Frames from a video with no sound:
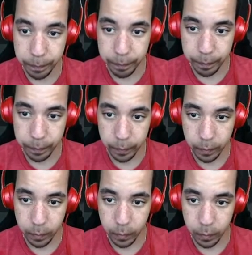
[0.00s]

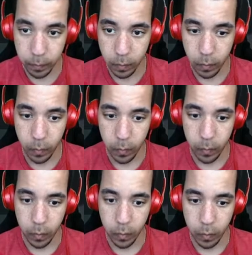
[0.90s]

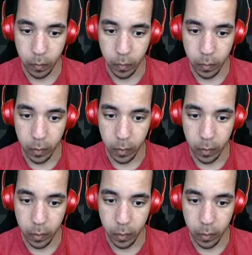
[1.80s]
(no one is talking)